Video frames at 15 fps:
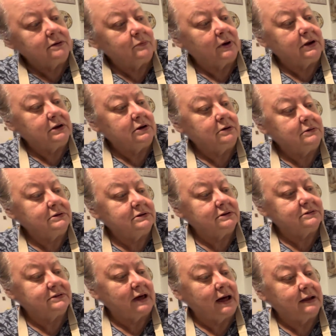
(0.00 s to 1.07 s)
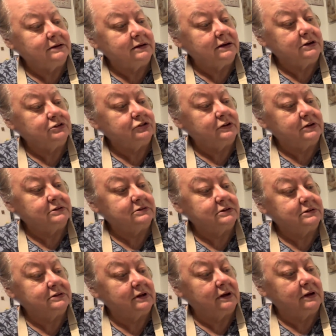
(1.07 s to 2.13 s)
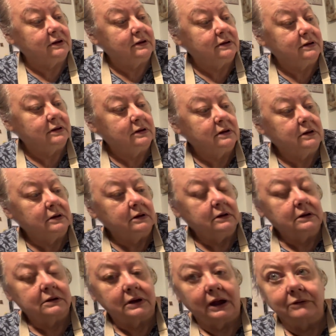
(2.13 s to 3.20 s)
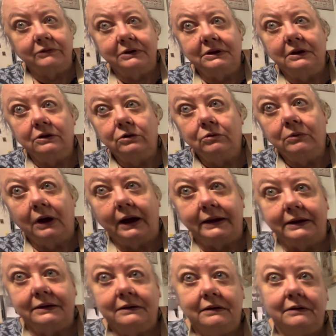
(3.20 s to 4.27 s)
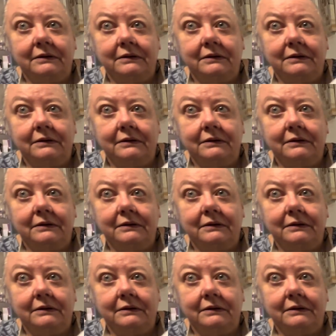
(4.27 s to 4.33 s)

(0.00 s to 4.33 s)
Right here is a side dish. This is the, can't read the little writing.